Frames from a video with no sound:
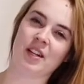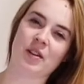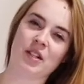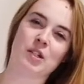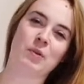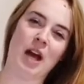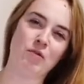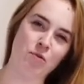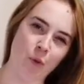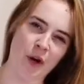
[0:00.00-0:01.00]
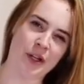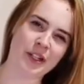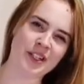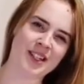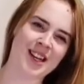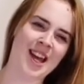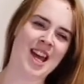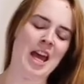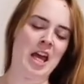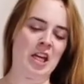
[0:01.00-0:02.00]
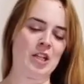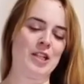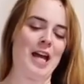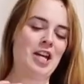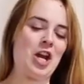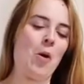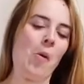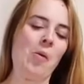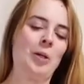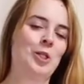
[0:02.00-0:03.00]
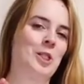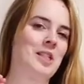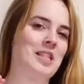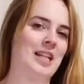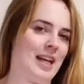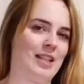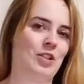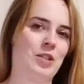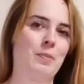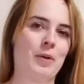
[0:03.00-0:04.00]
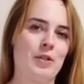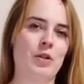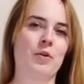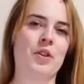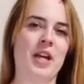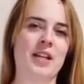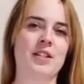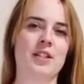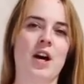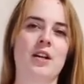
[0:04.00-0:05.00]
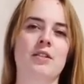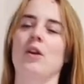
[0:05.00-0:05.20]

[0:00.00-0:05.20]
you know at least we have one because I know just like just a bandeau thing is not